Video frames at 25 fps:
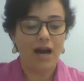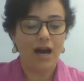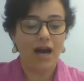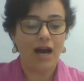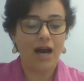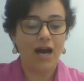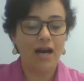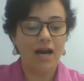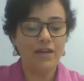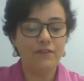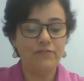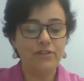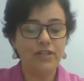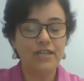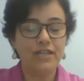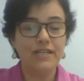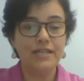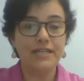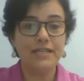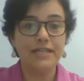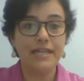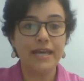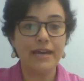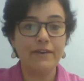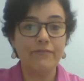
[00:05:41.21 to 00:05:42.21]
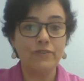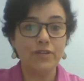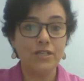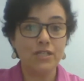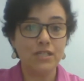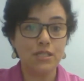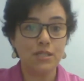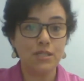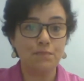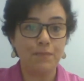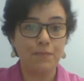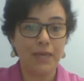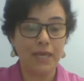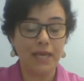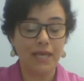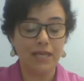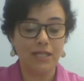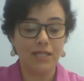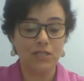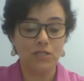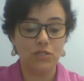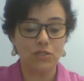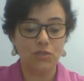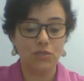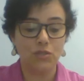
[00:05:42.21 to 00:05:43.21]
I will never
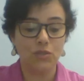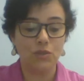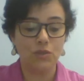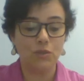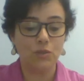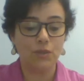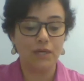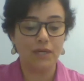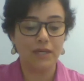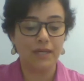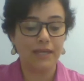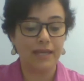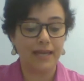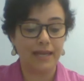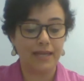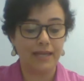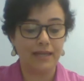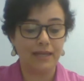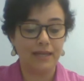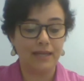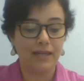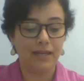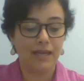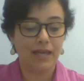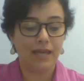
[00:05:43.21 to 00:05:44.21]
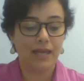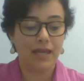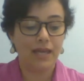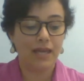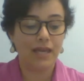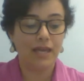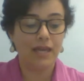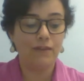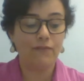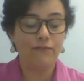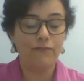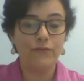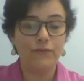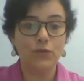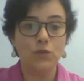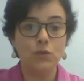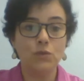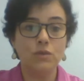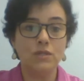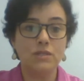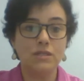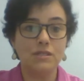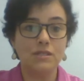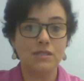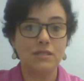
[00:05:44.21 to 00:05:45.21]
speak to you again if you
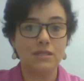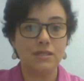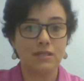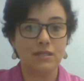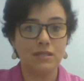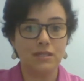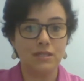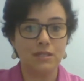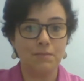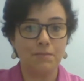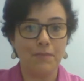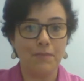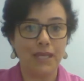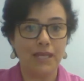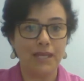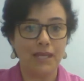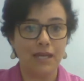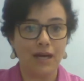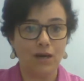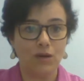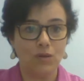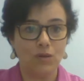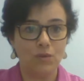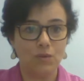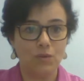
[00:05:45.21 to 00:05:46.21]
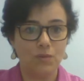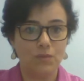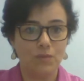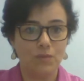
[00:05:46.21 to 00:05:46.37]
desert me now.